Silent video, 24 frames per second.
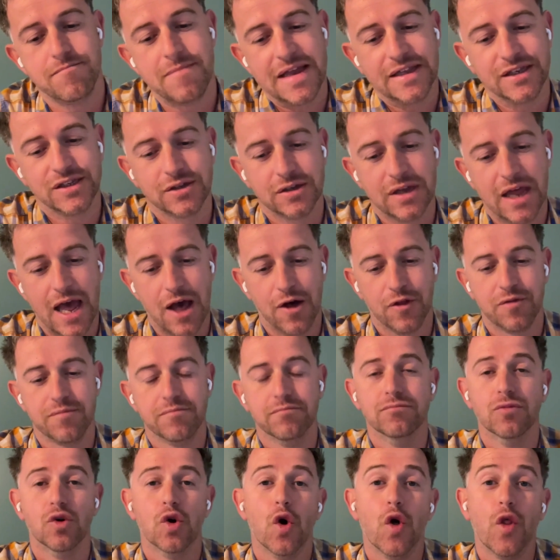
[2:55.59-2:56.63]
Mental
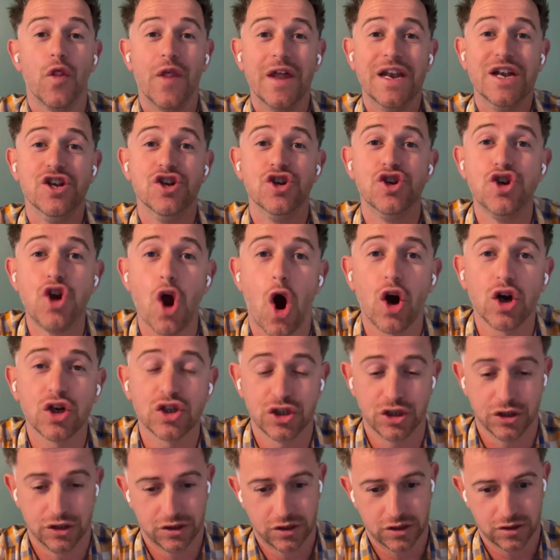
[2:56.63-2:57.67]
Health More Than
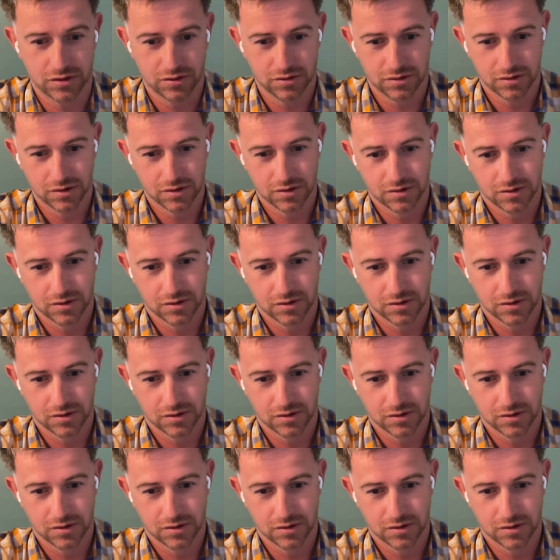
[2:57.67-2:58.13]
Doctors,